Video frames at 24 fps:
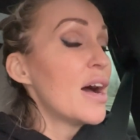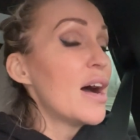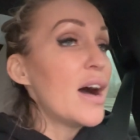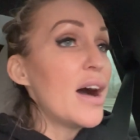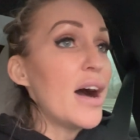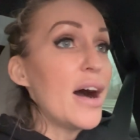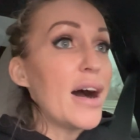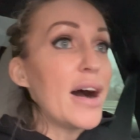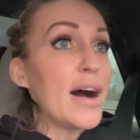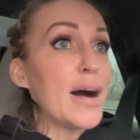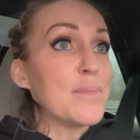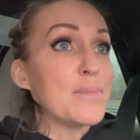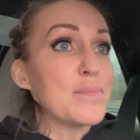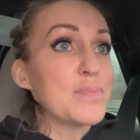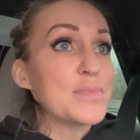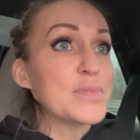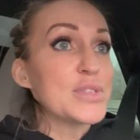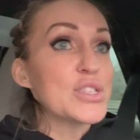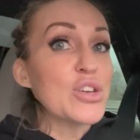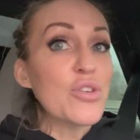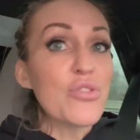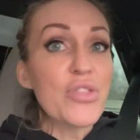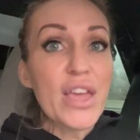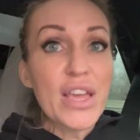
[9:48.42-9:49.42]
Um,
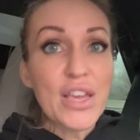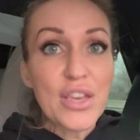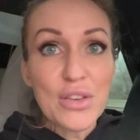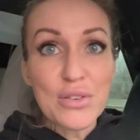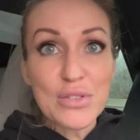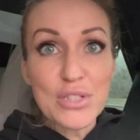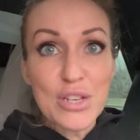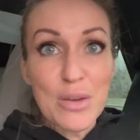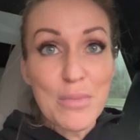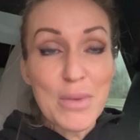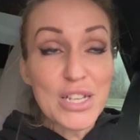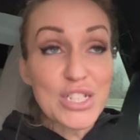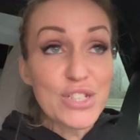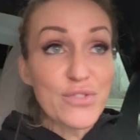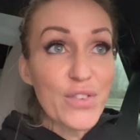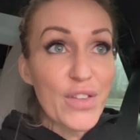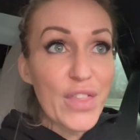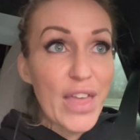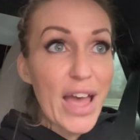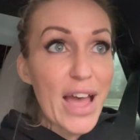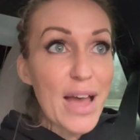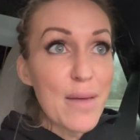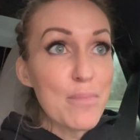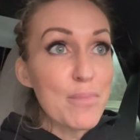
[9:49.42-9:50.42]
so thank you so much for
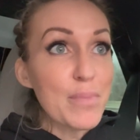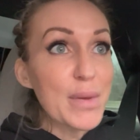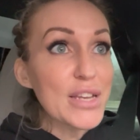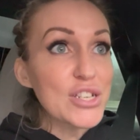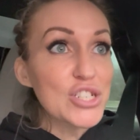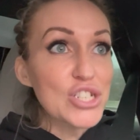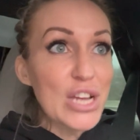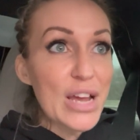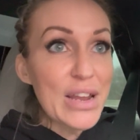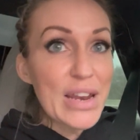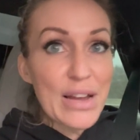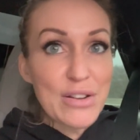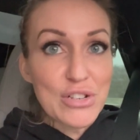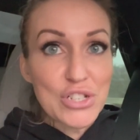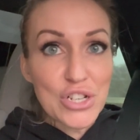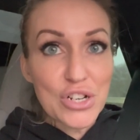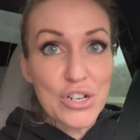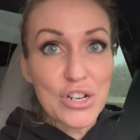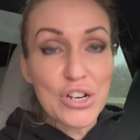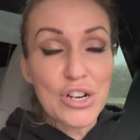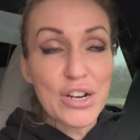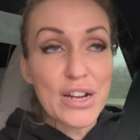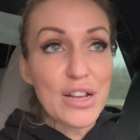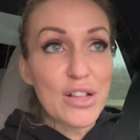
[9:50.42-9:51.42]
that. Big shout out to
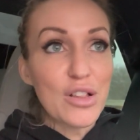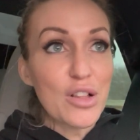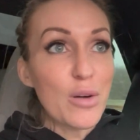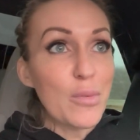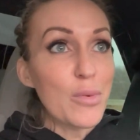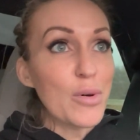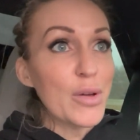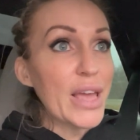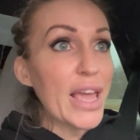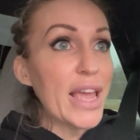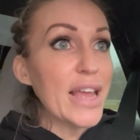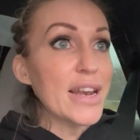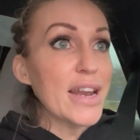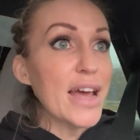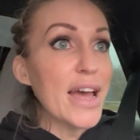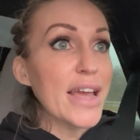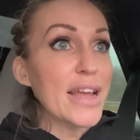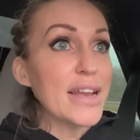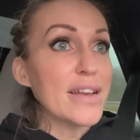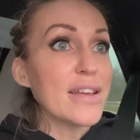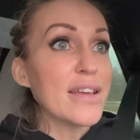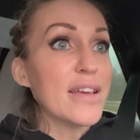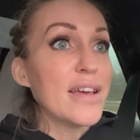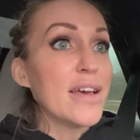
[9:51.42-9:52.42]
her and Global
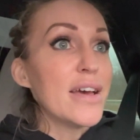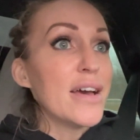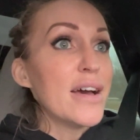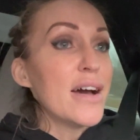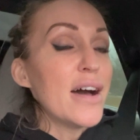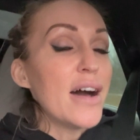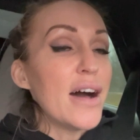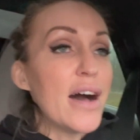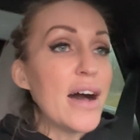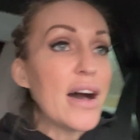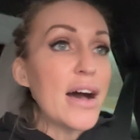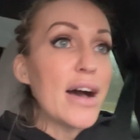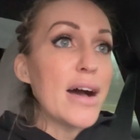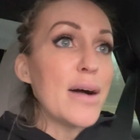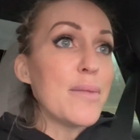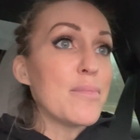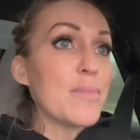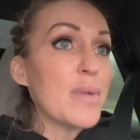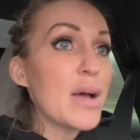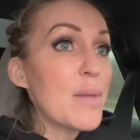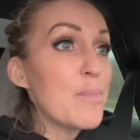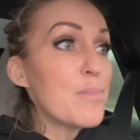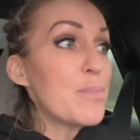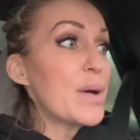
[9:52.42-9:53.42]
Canine.
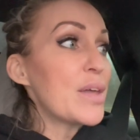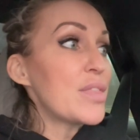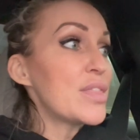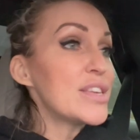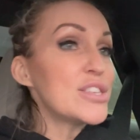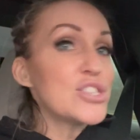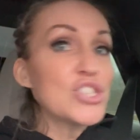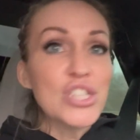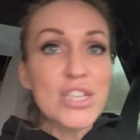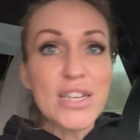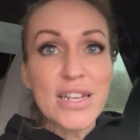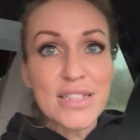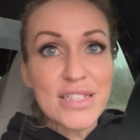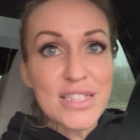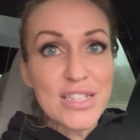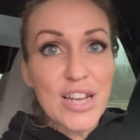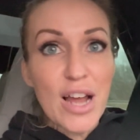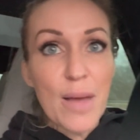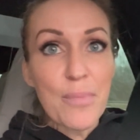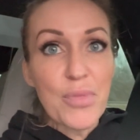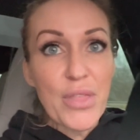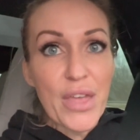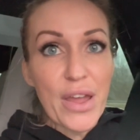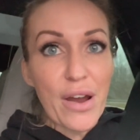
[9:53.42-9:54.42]
Um, but then she didn't
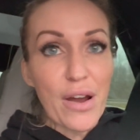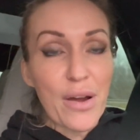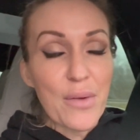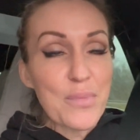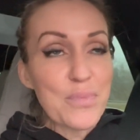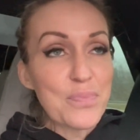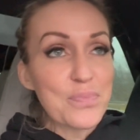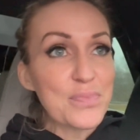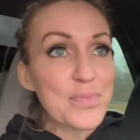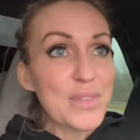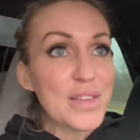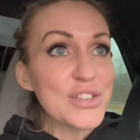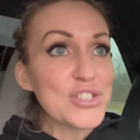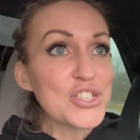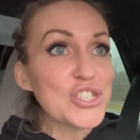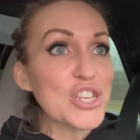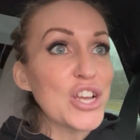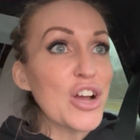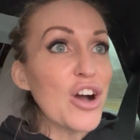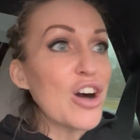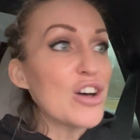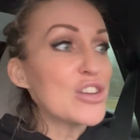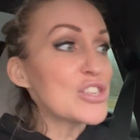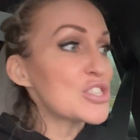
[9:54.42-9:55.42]
stop there.
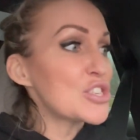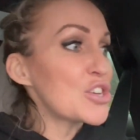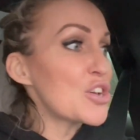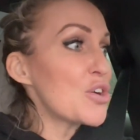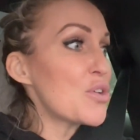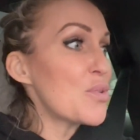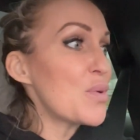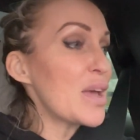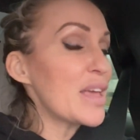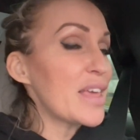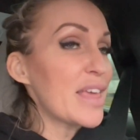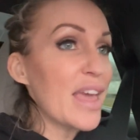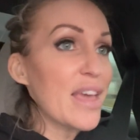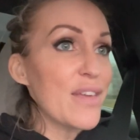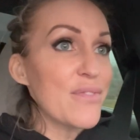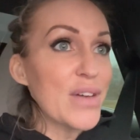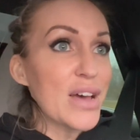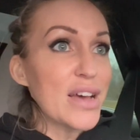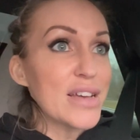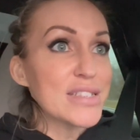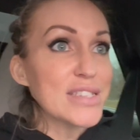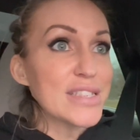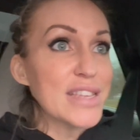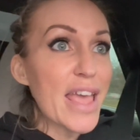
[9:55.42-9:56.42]
She also gave
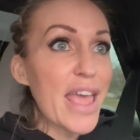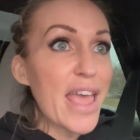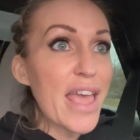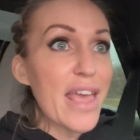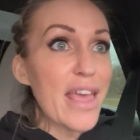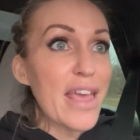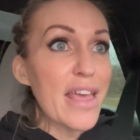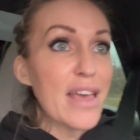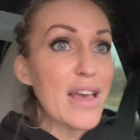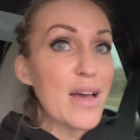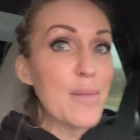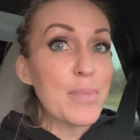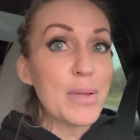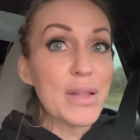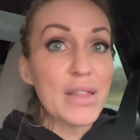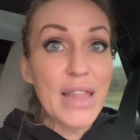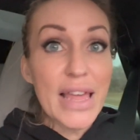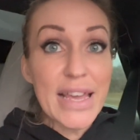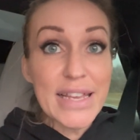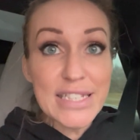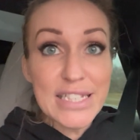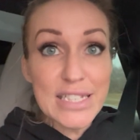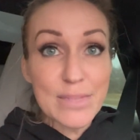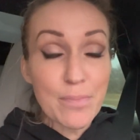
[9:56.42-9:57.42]
us a
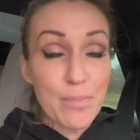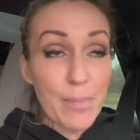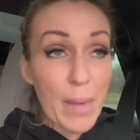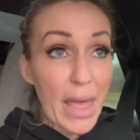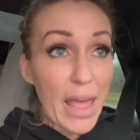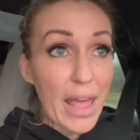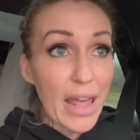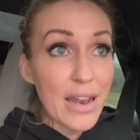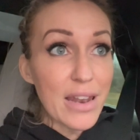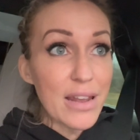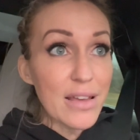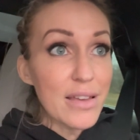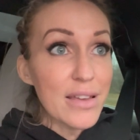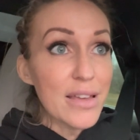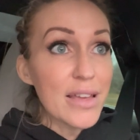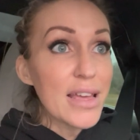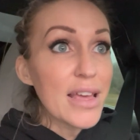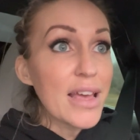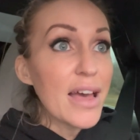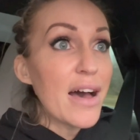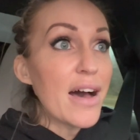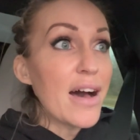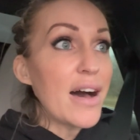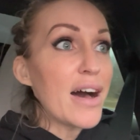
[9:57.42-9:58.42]
place bed,
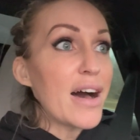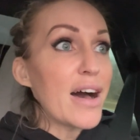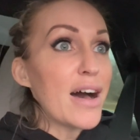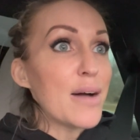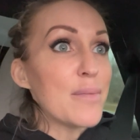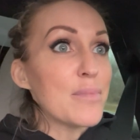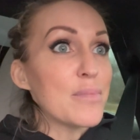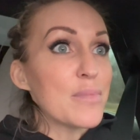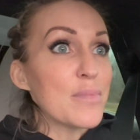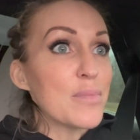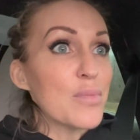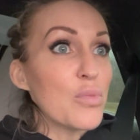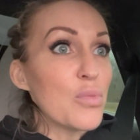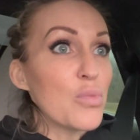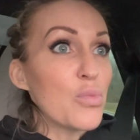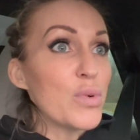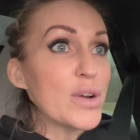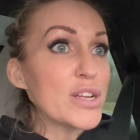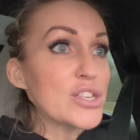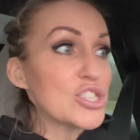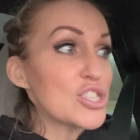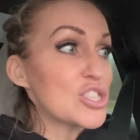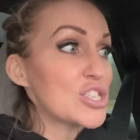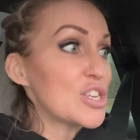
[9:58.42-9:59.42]
um,
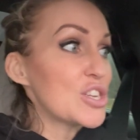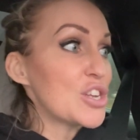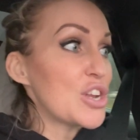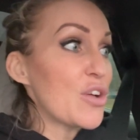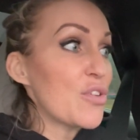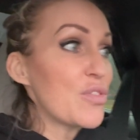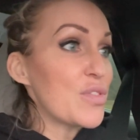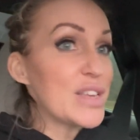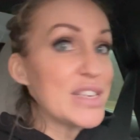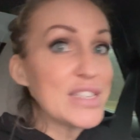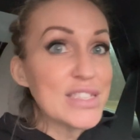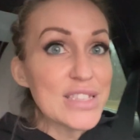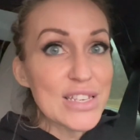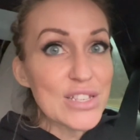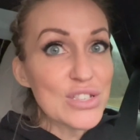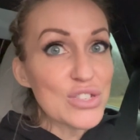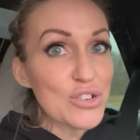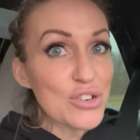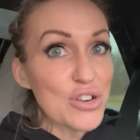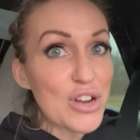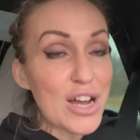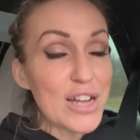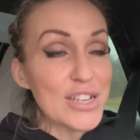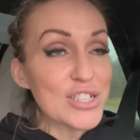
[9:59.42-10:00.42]
which, you know, these things
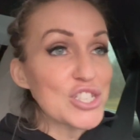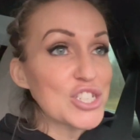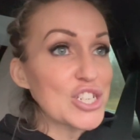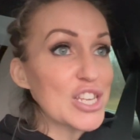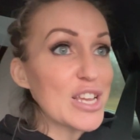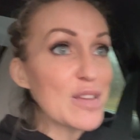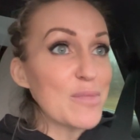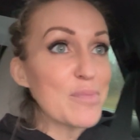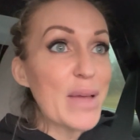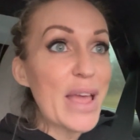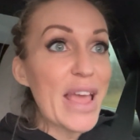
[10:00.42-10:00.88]
are not cheap.